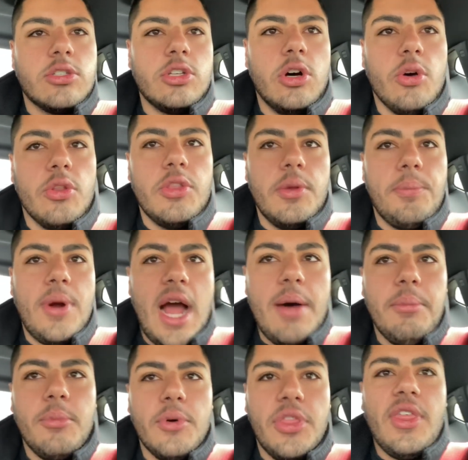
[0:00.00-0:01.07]
So the
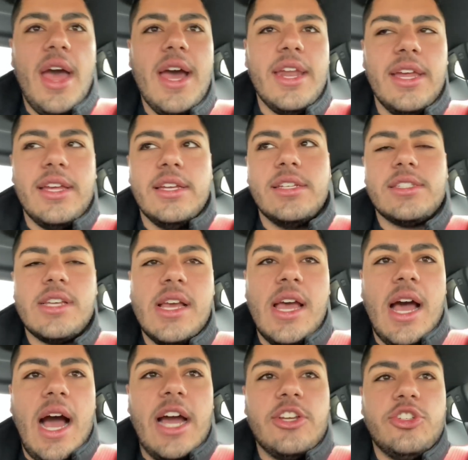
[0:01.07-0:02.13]
problem with that is
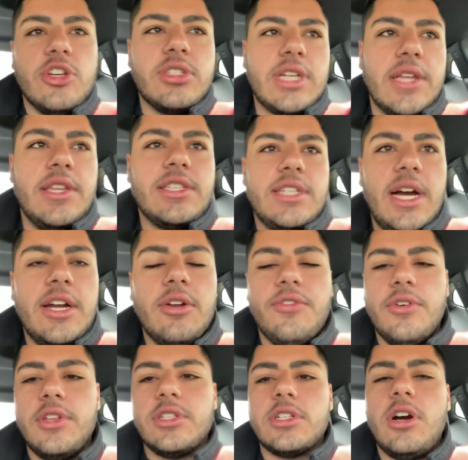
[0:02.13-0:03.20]
I just got the title
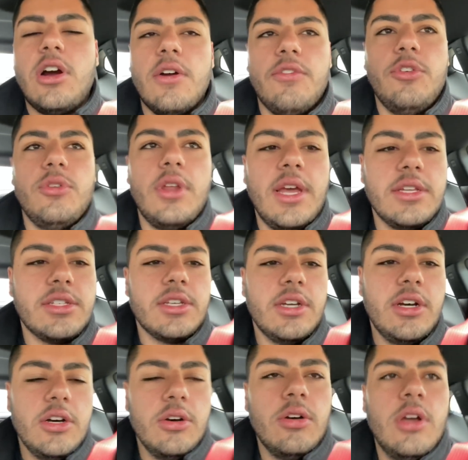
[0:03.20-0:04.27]
for this car a few days
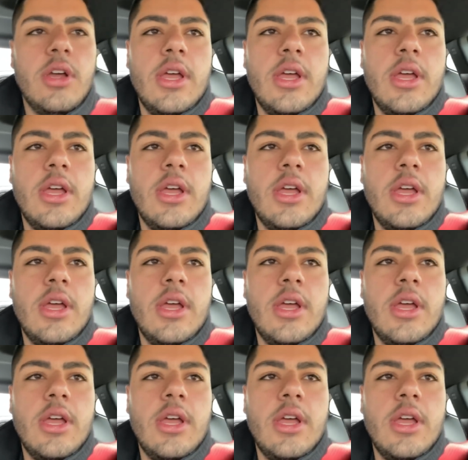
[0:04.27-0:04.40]
ago.